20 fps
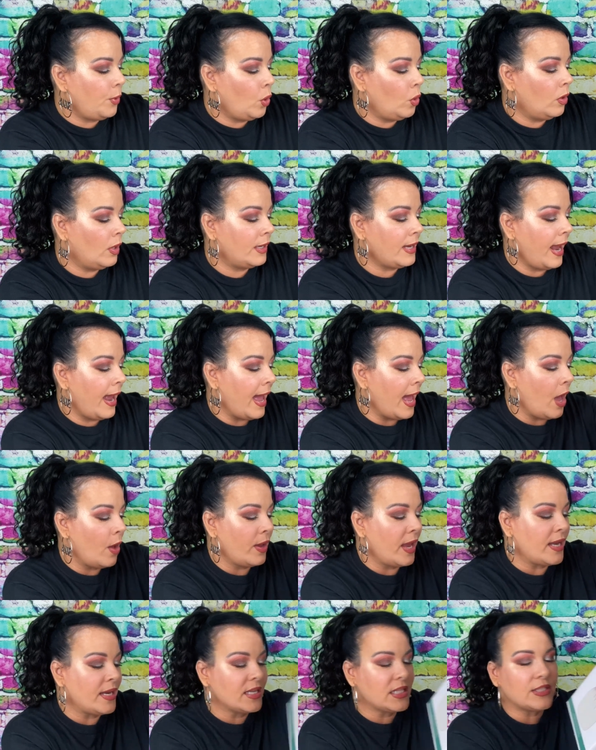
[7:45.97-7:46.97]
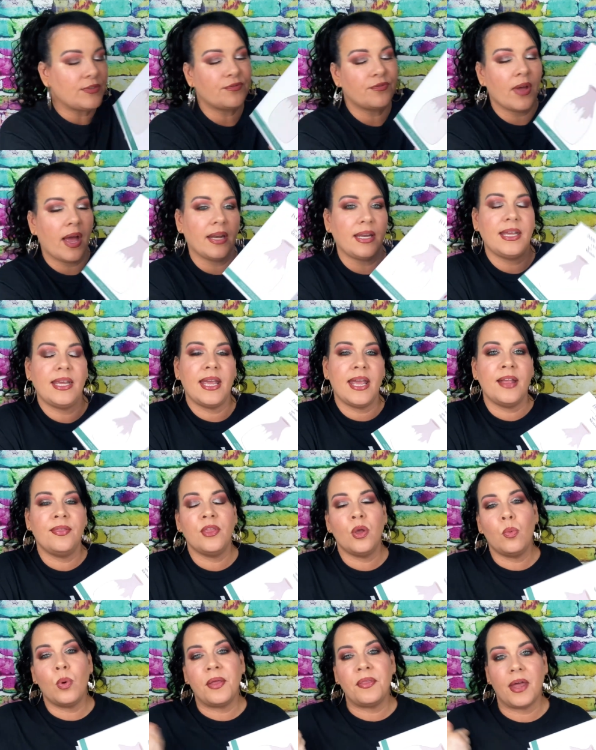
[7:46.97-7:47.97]
one out and it's funny. In
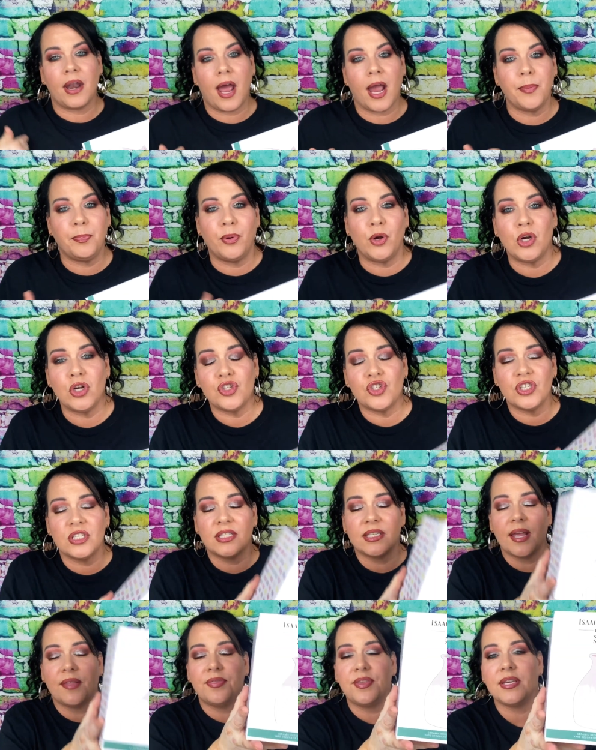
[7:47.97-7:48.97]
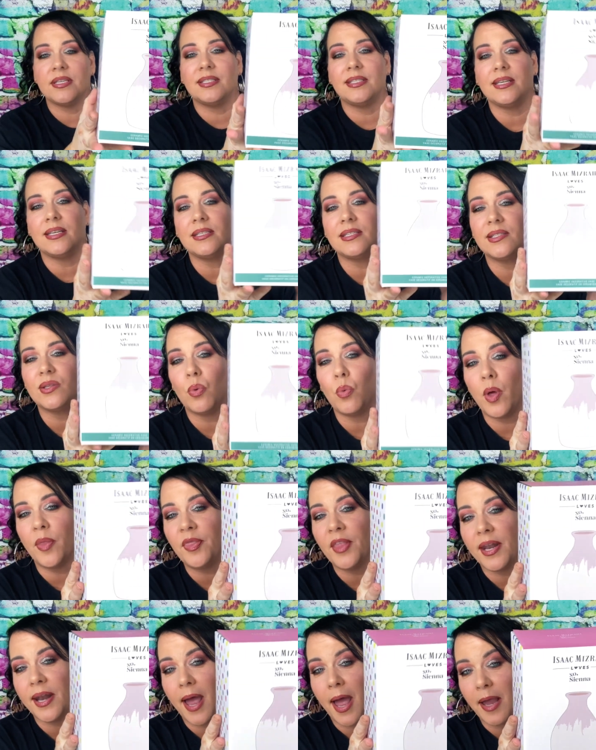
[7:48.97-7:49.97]
the one that I purchased, this is the
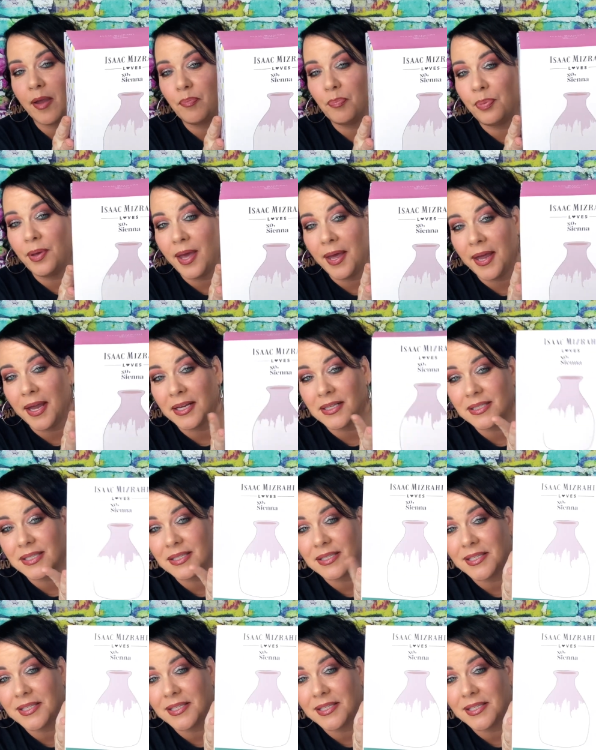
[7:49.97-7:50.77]
one that I picked.